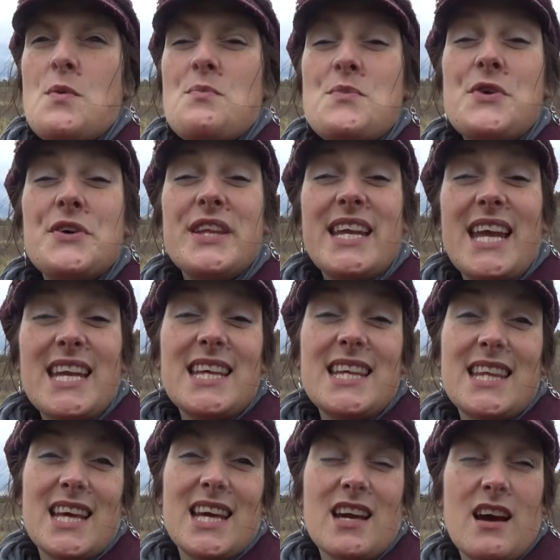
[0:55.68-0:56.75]
More than
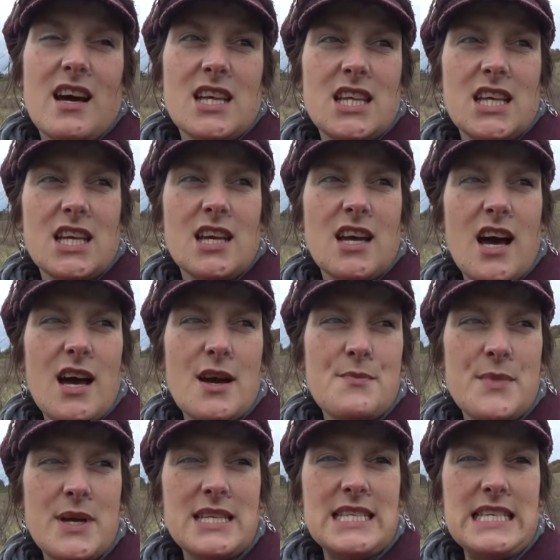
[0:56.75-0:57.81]
anything, I think
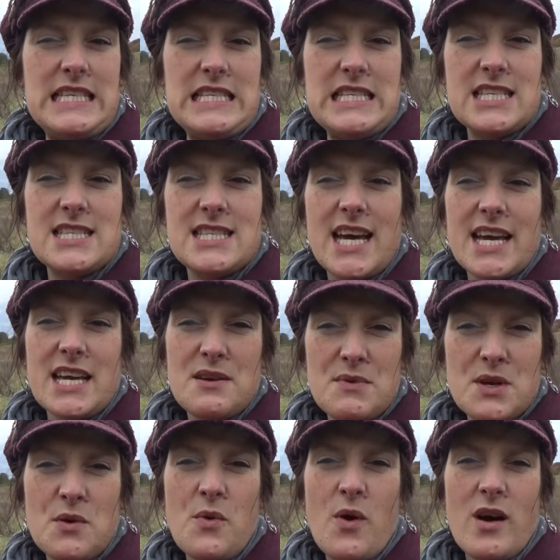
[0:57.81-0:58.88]
it's just taken
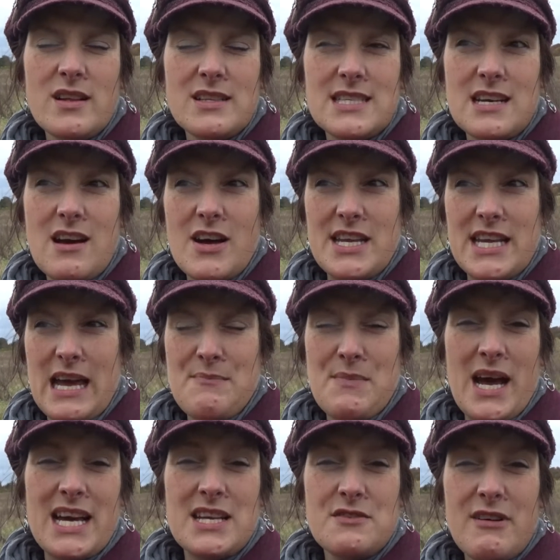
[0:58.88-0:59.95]
me a while to kind of get
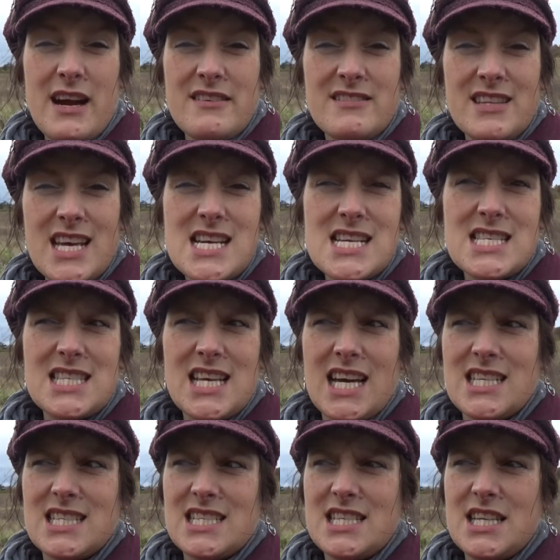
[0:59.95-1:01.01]
my head around things and